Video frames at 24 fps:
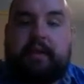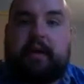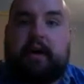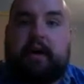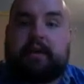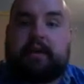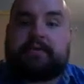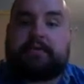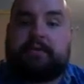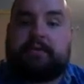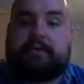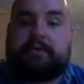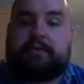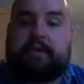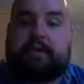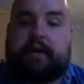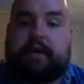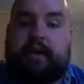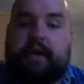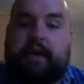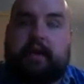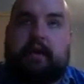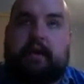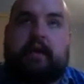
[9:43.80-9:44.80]
also used
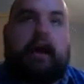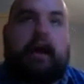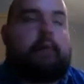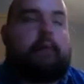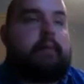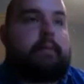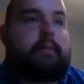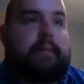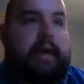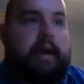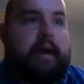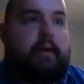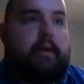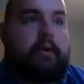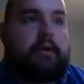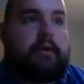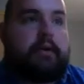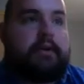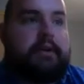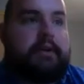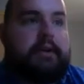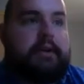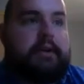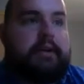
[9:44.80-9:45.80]
their economic
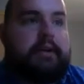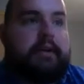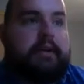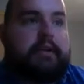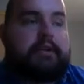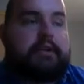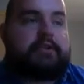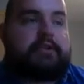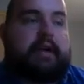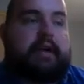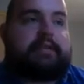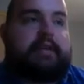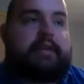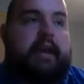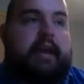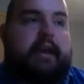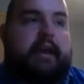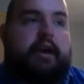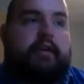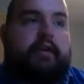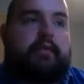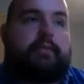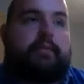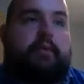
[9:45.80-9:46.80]
power to try to
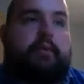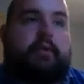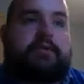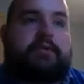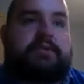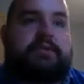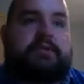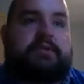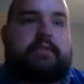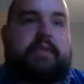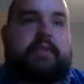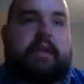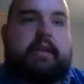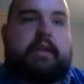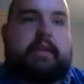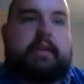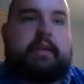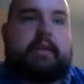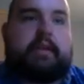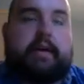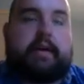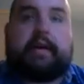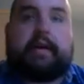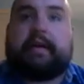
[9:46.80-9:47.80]
take over portions of
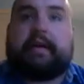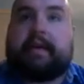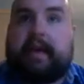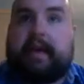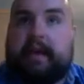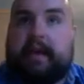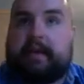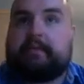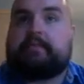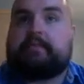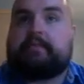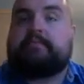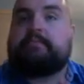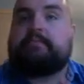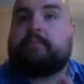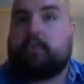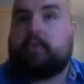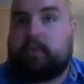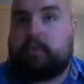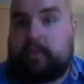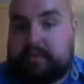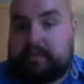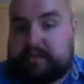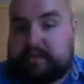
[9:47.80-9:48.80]
India, again,
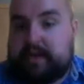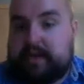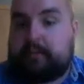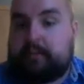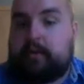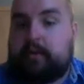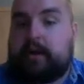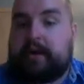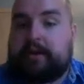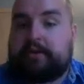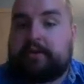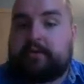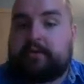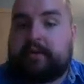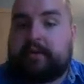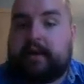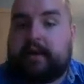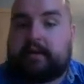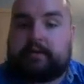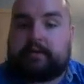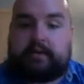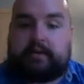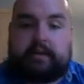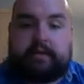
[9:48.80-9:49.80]
somewhat
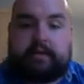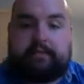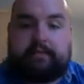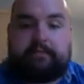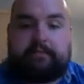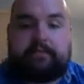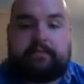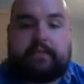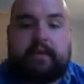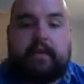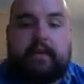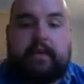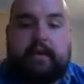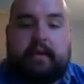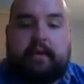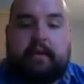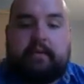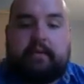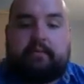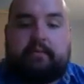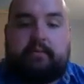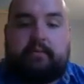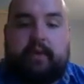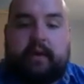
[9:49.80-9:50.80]
indirectly.
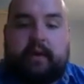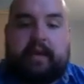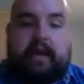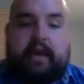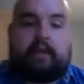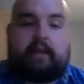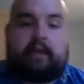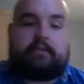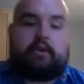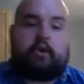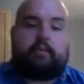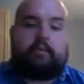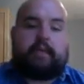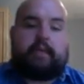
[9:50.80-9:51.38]
Again, going